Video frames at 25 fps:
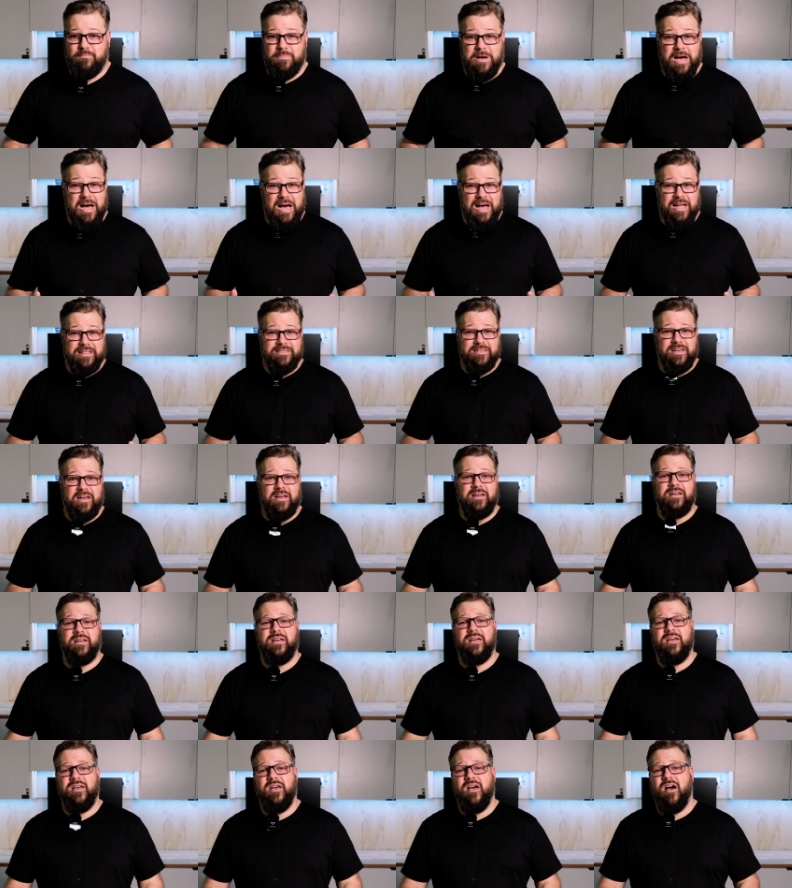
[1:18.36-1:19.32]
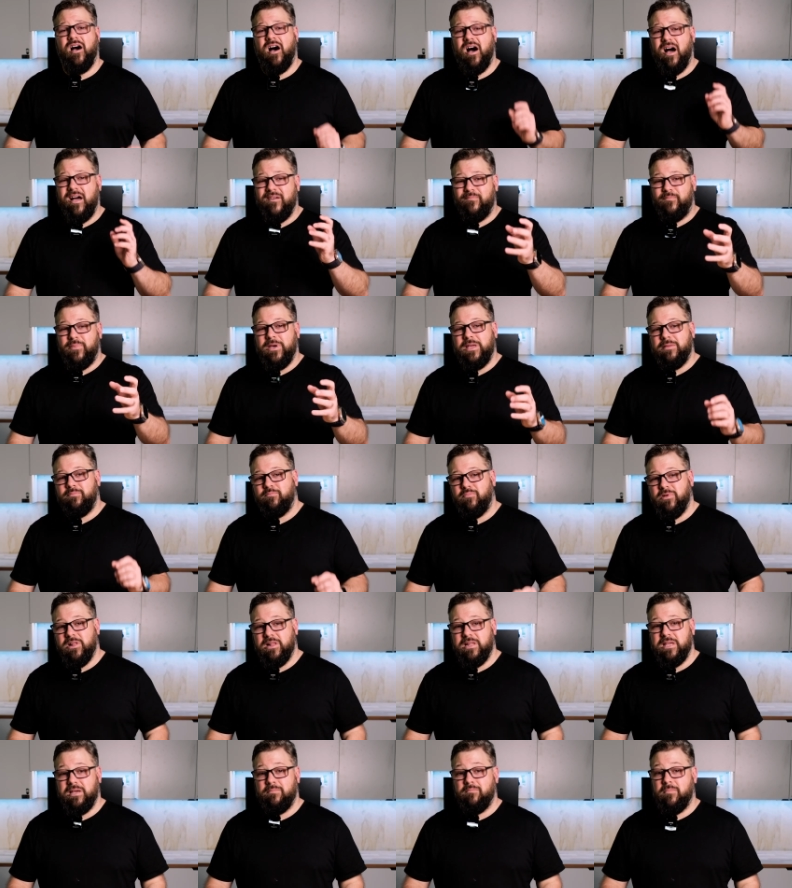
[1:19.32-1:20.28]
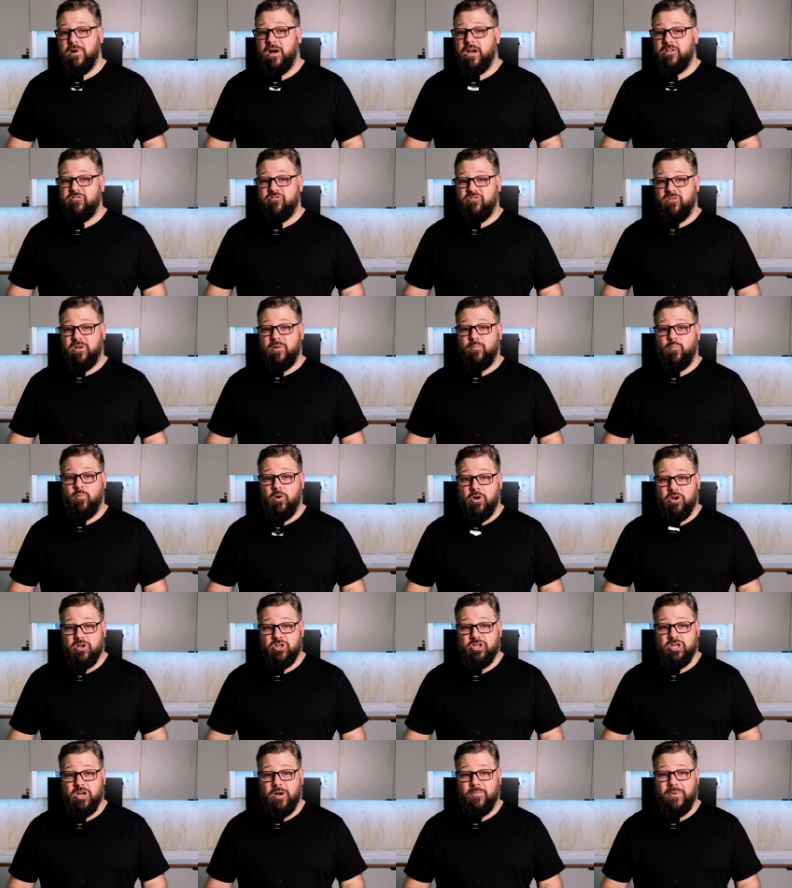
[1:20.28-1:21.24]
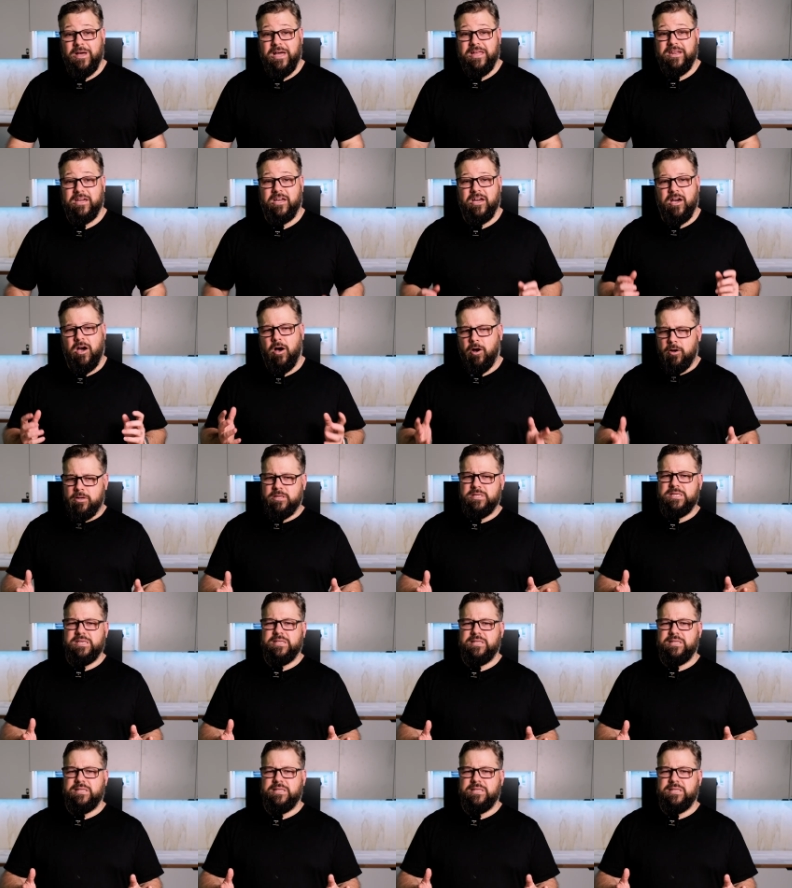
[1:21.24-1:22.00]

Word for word: partner, I've been building my dream workshop and a cozy